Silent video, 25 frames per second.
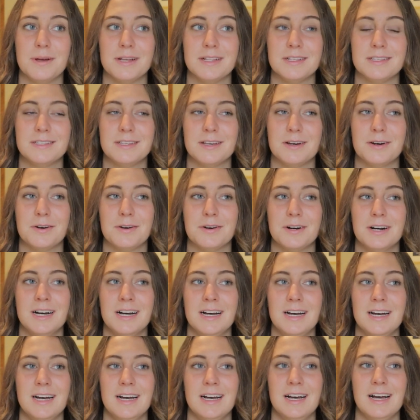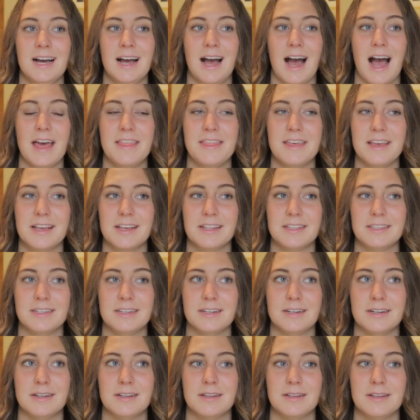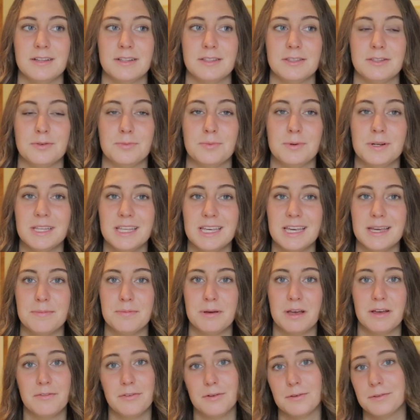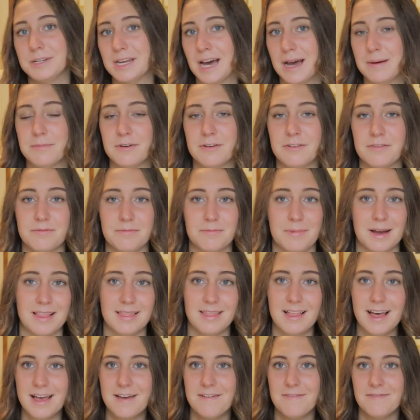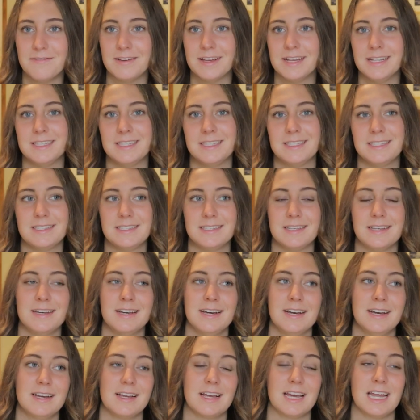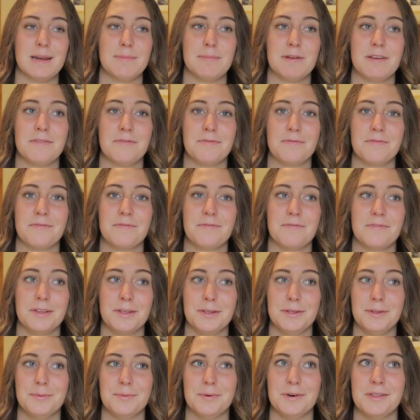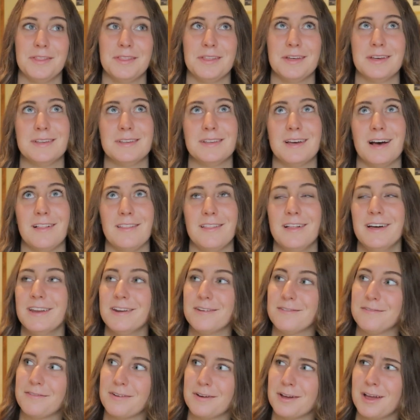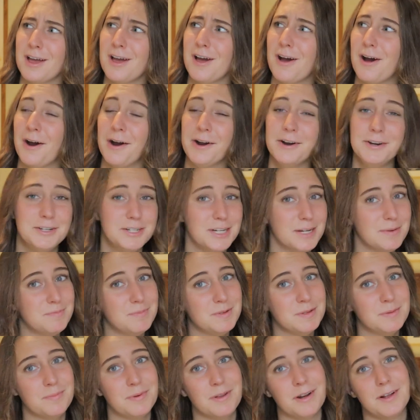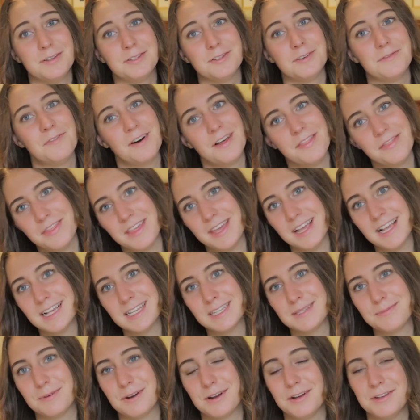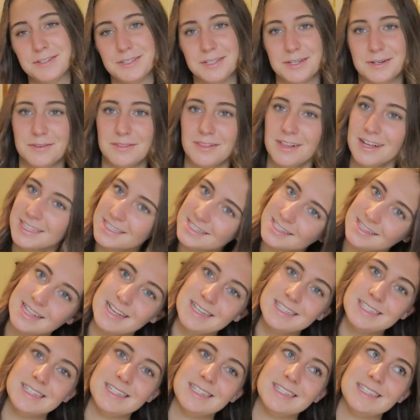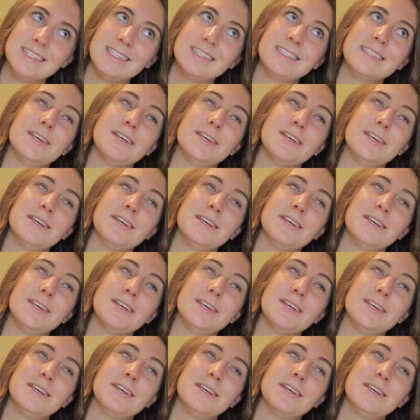And so I think it's a it's a really pivotal time of my life. It's going to be filled with a lot of hardships, but also fun things, but also lots of lessons.